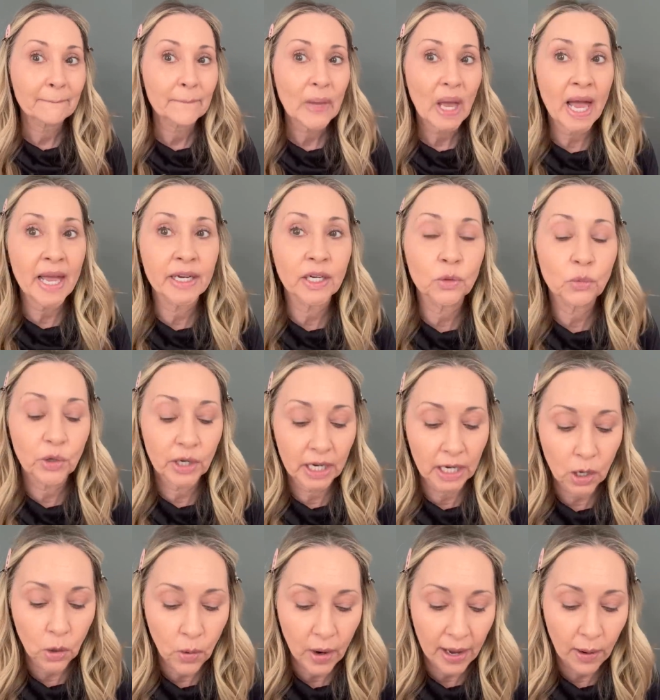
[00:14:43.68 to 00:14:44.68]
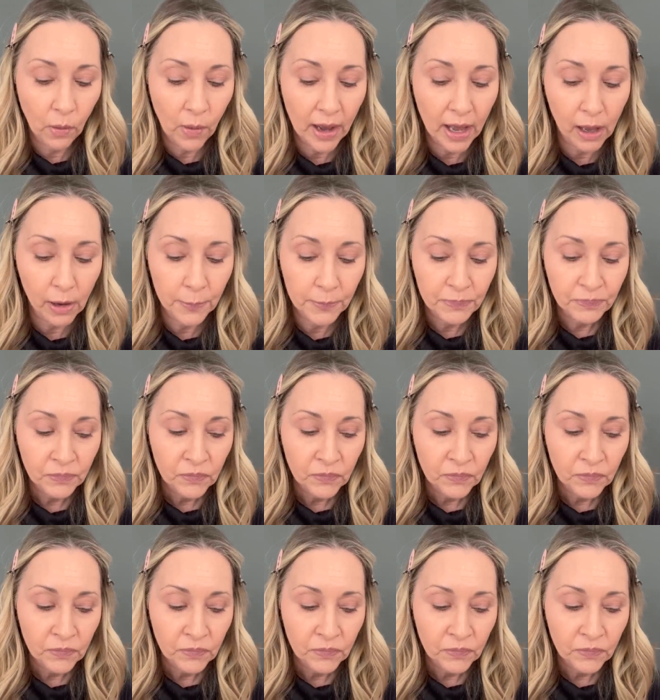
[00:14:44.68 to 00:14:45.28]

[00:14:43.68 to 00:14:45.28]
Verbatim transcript: I could wear it quite well.